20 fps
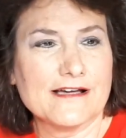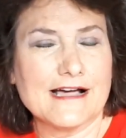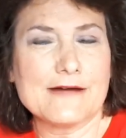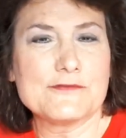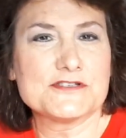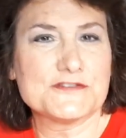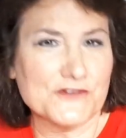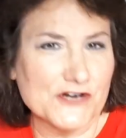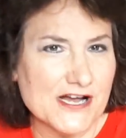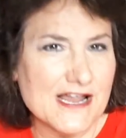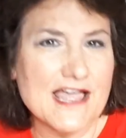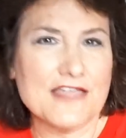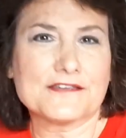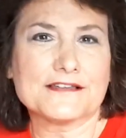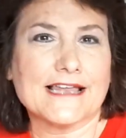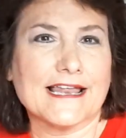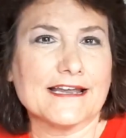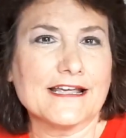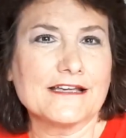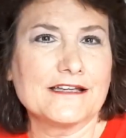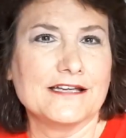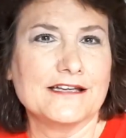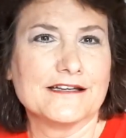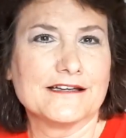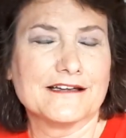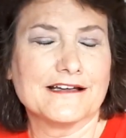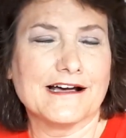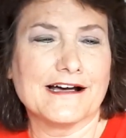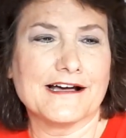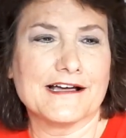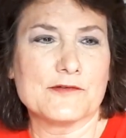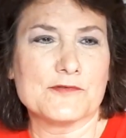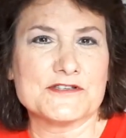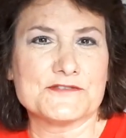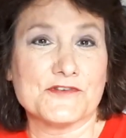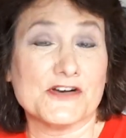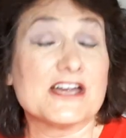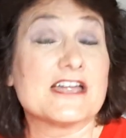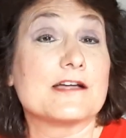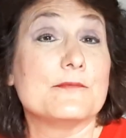I was very athletic. I was
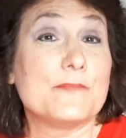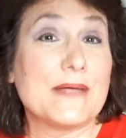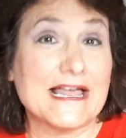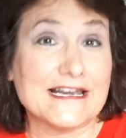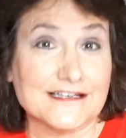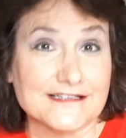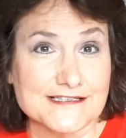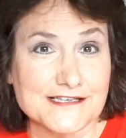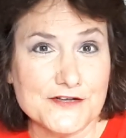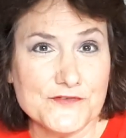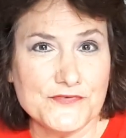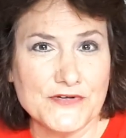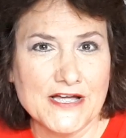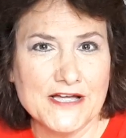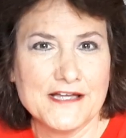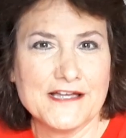very competitive.